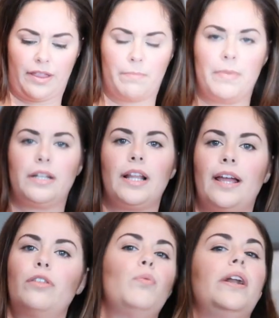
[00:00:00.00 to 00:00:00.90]
like the
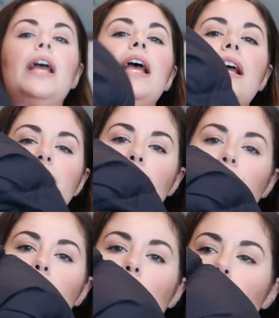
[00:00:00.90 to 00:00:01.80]
mid-length one. It's not
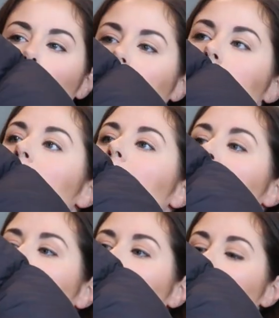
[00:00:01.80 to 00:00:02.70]
the long one.
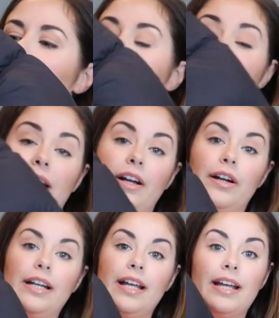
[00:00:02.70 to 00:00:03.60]
Um, and yeah, I
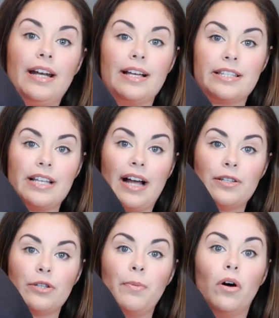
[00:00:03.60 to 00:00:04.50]
got it in a
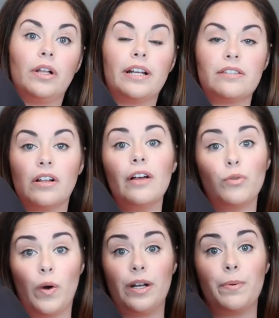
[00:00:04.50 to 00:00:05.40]
size small and I still have
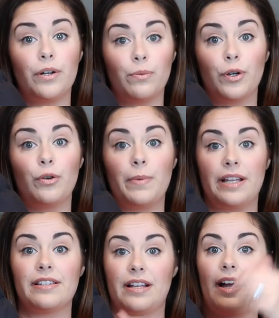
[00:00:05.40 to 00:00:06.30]
quite a bit of room
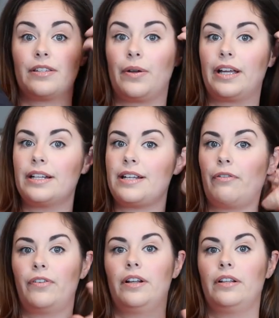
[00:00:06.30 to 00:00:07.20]
inside so I can
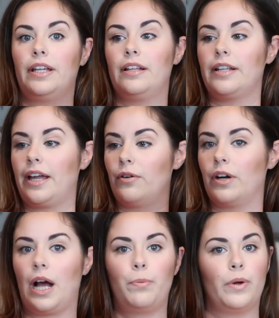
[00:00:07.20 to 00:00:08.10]
definitely layer
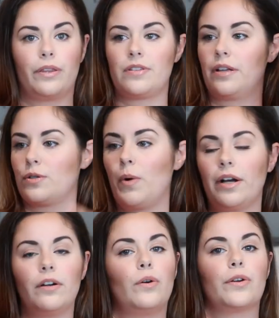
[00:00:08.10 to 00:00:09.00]
it up with a
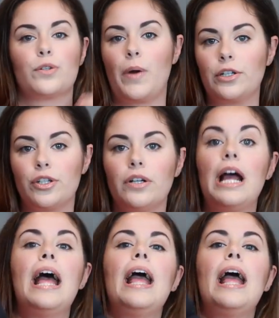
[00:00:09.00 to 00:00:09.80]
sweater or a sweatshirt